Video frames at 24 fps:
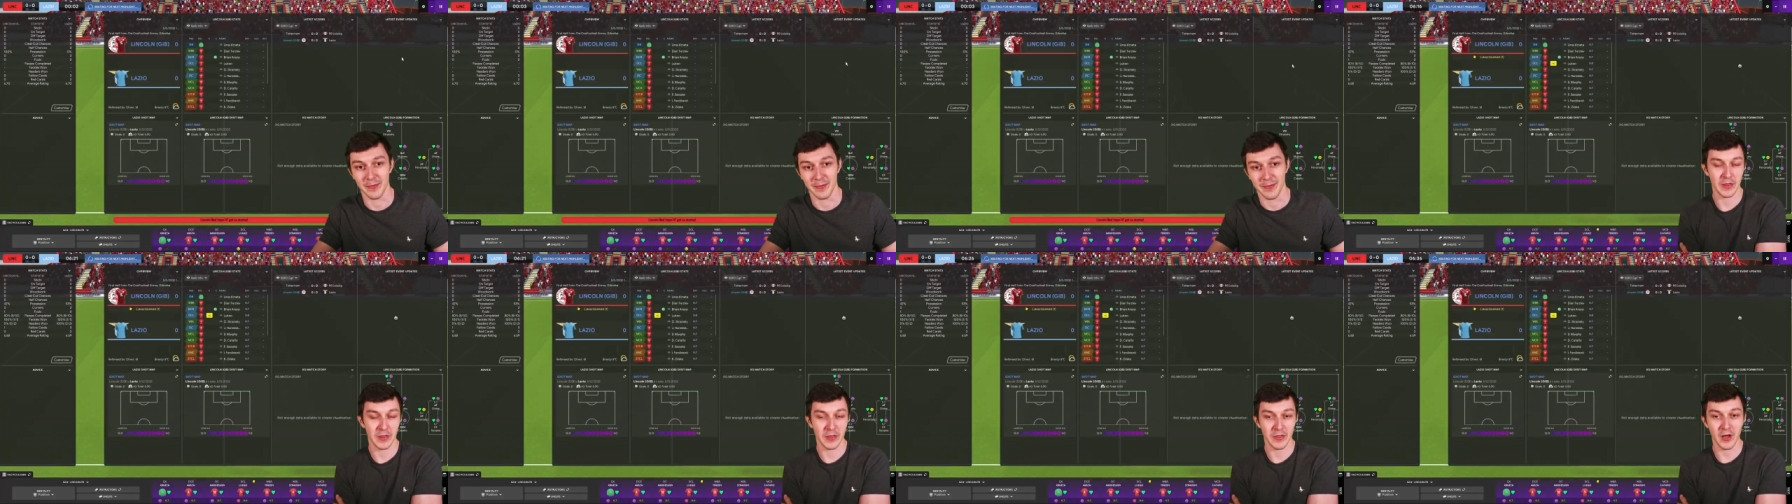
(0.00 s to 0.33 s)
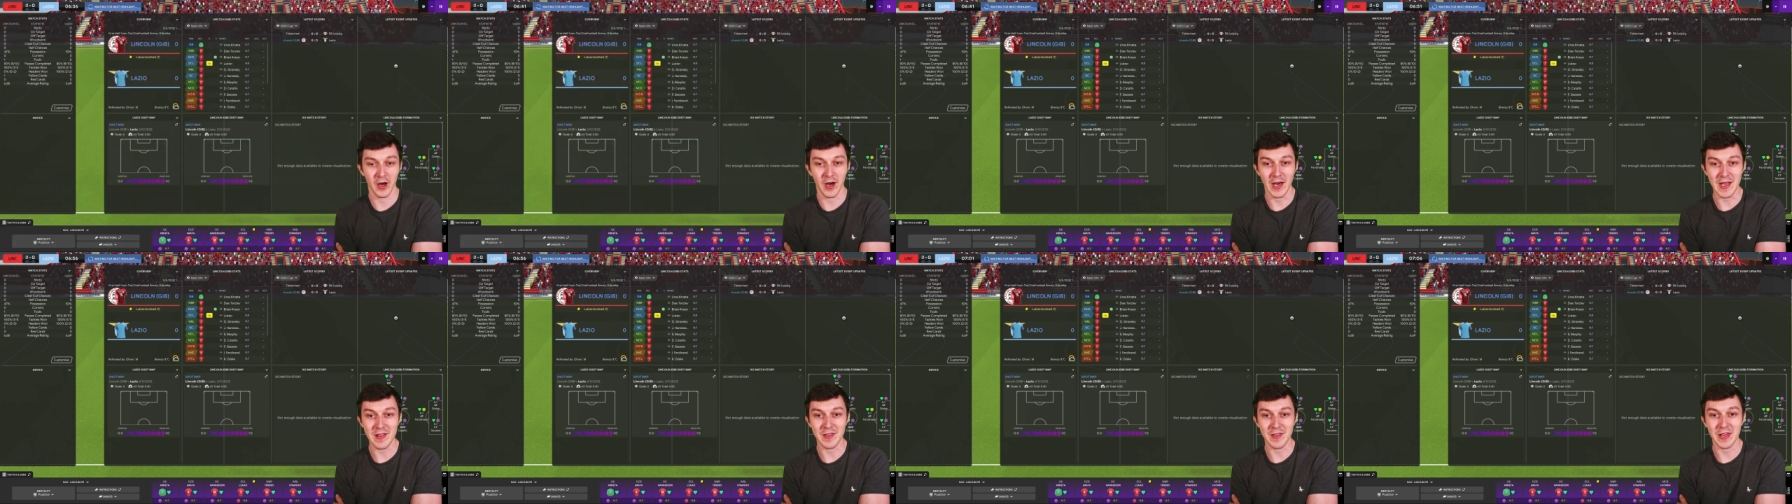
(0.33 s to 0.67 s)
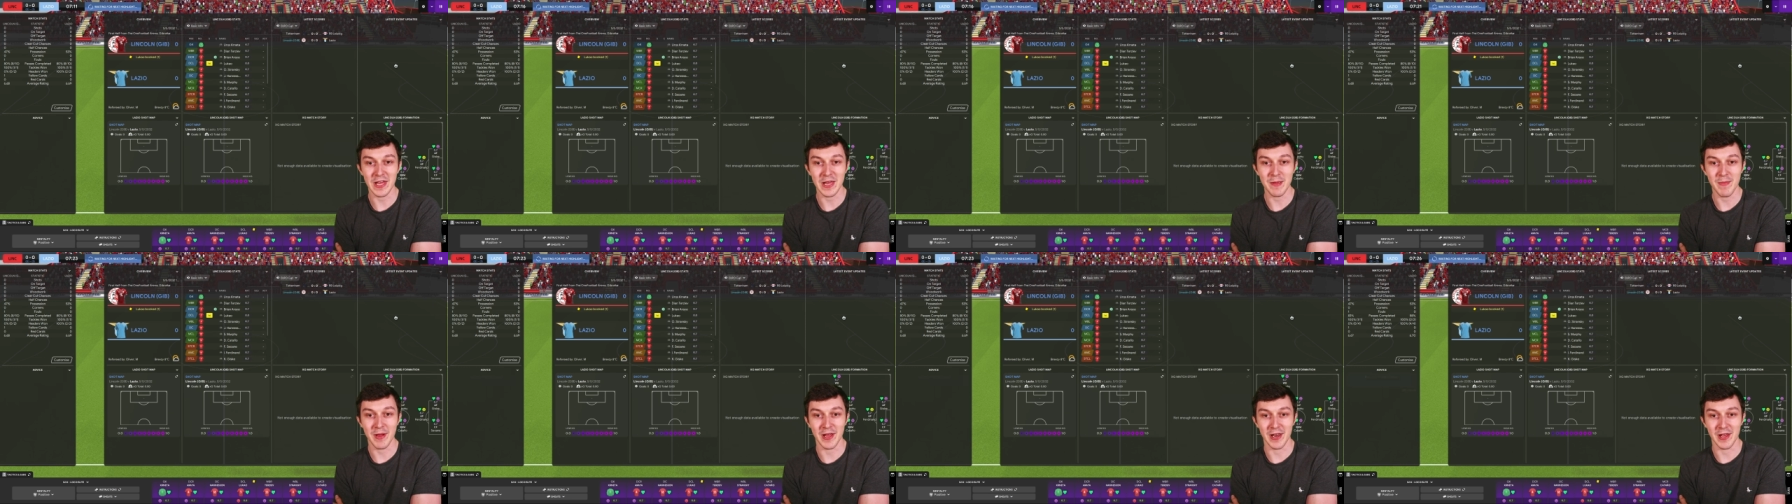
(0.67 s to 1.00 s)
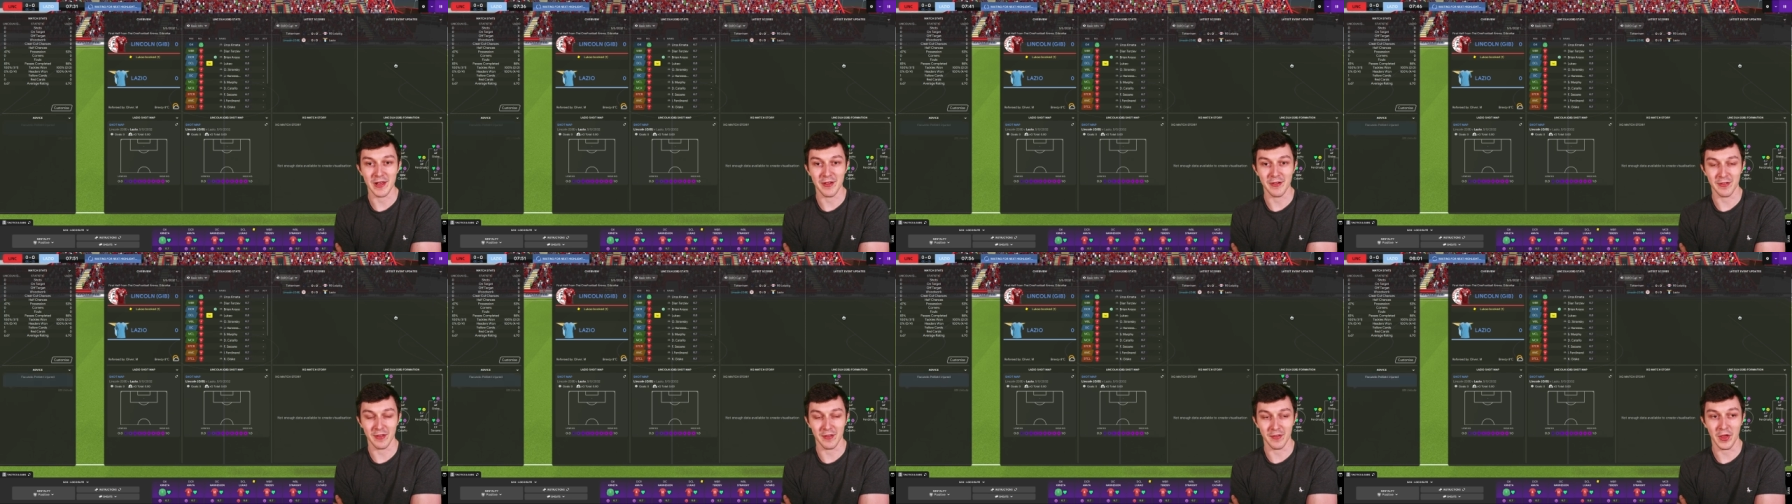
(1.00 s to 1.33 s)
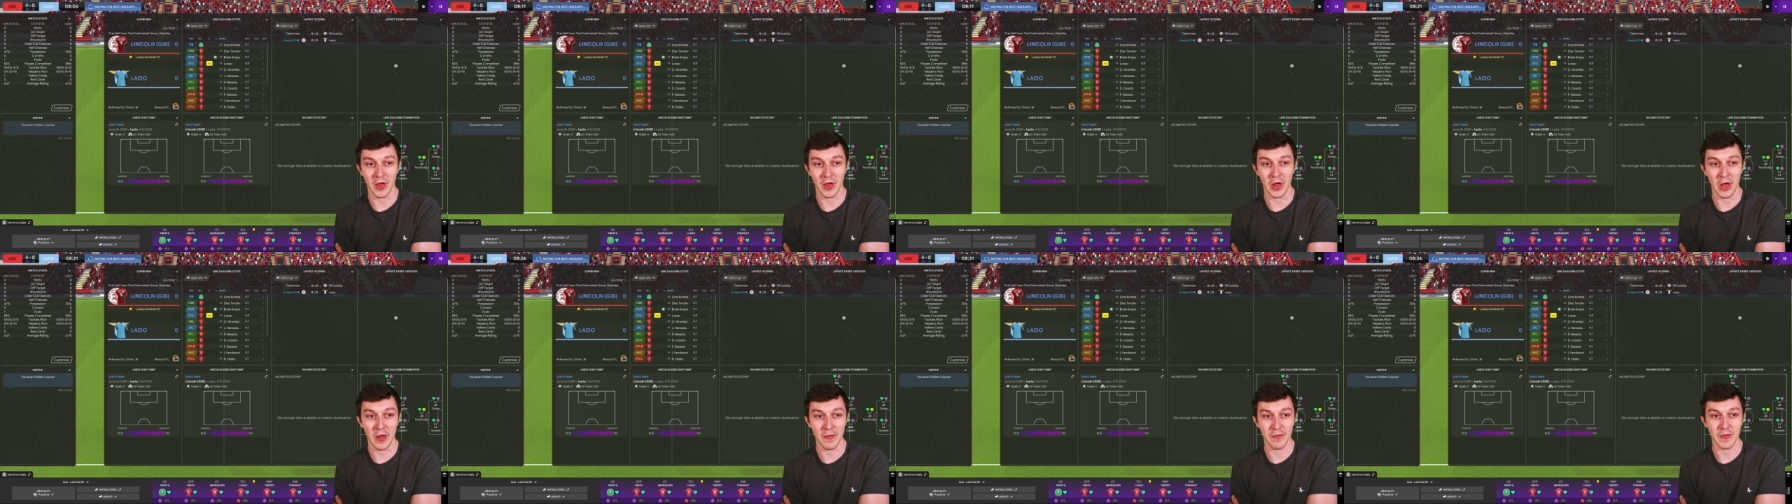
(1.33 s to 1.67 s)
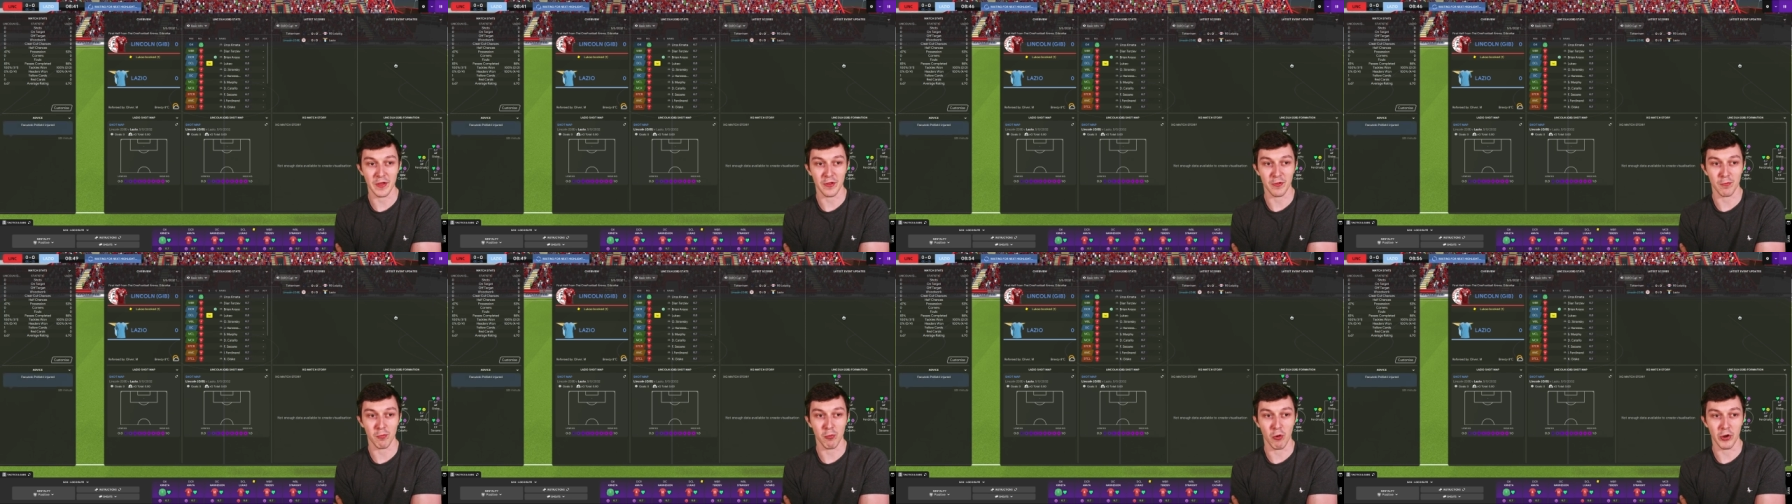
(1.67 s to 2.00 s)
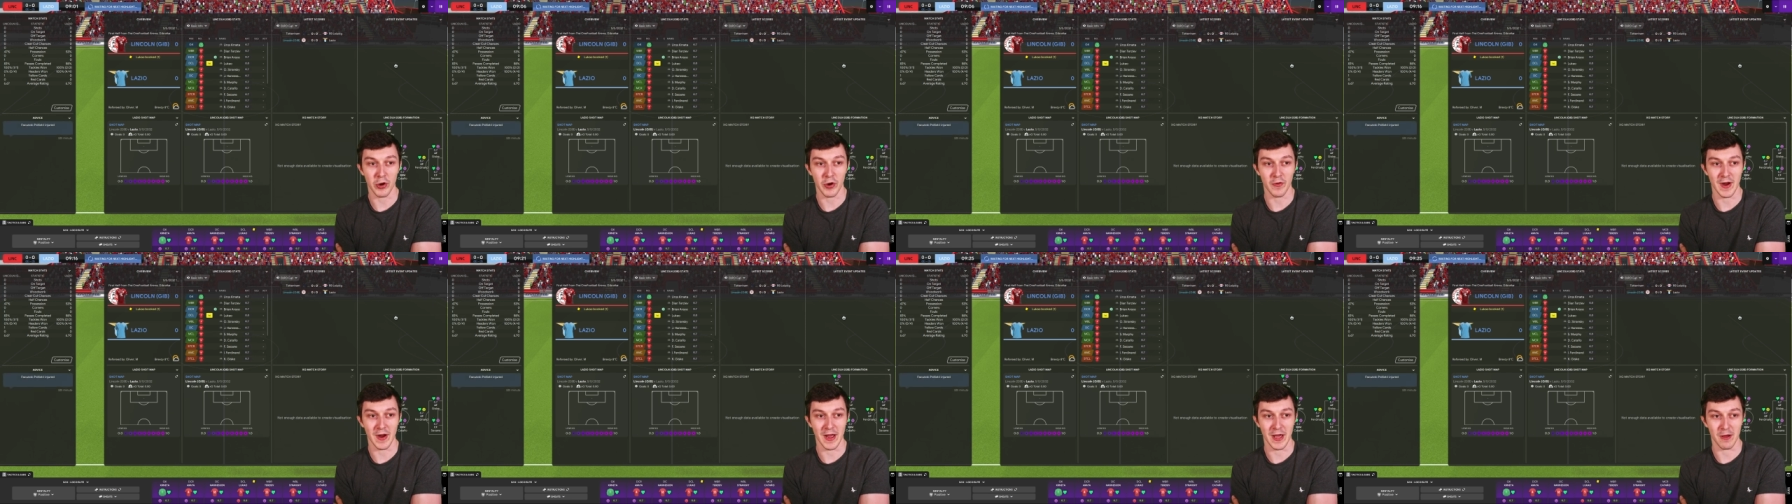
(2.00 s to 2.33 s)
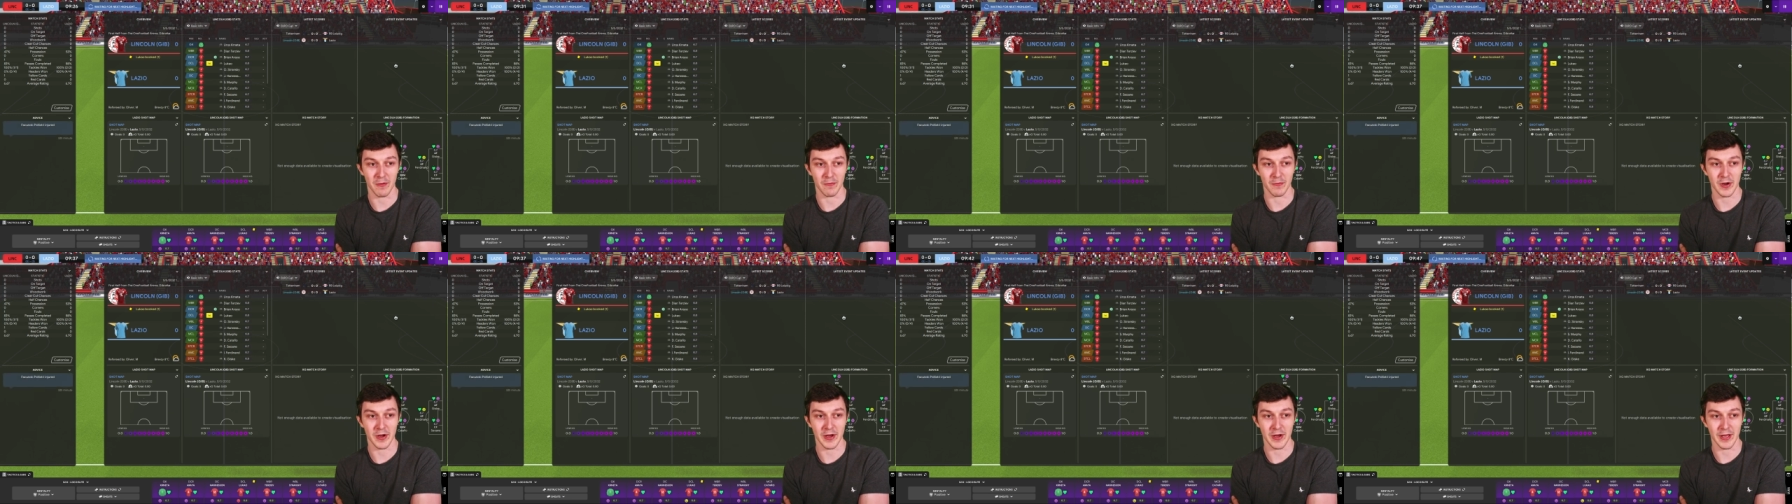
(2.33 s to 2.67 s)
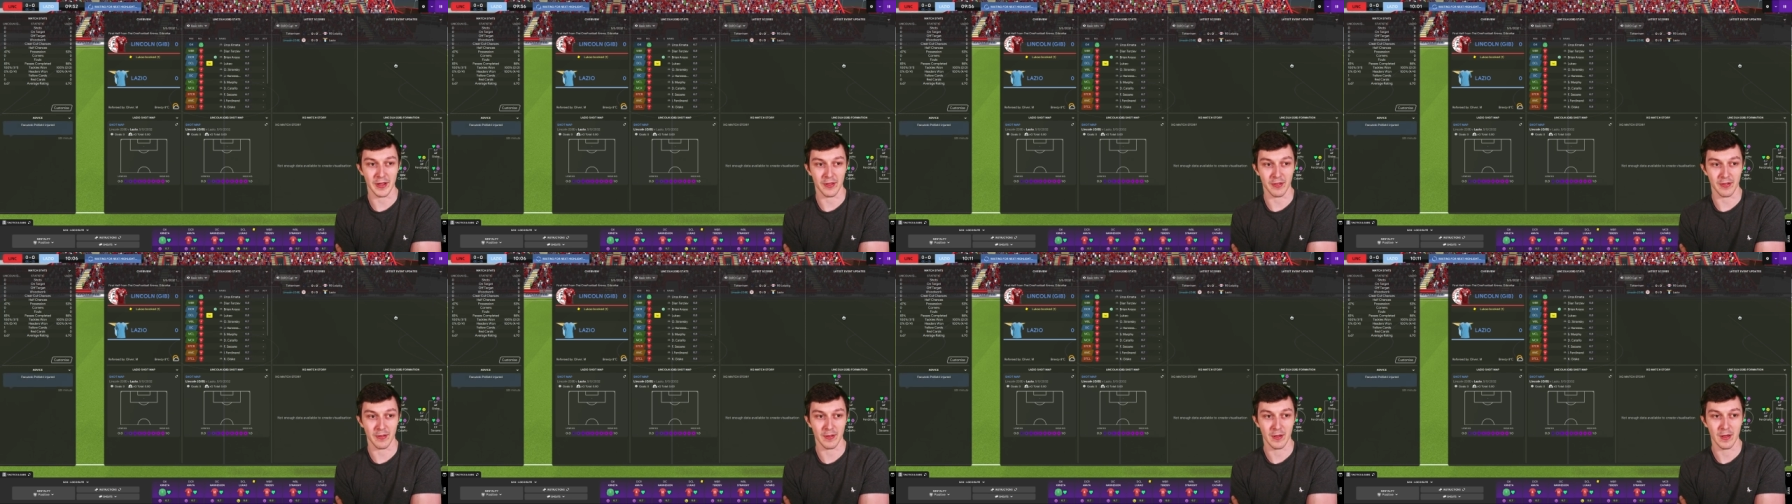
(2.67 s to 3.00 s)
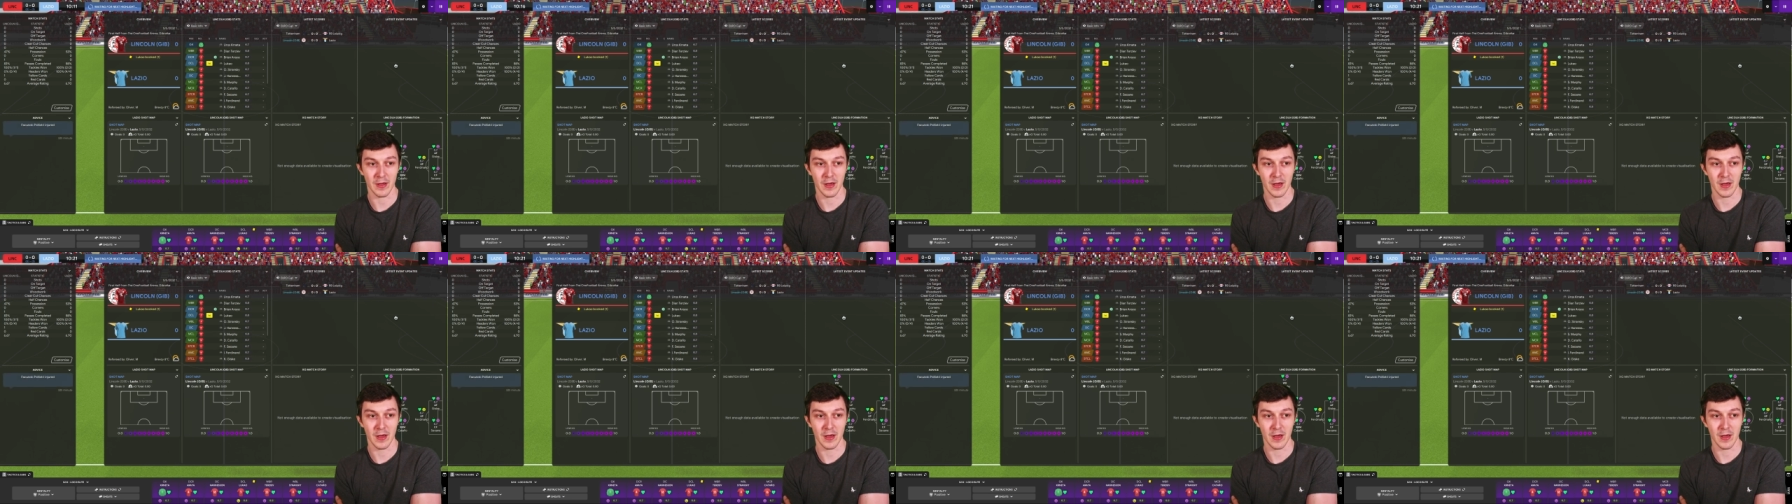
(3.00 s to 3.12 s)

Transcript: ninety minutes to turn this one around, right?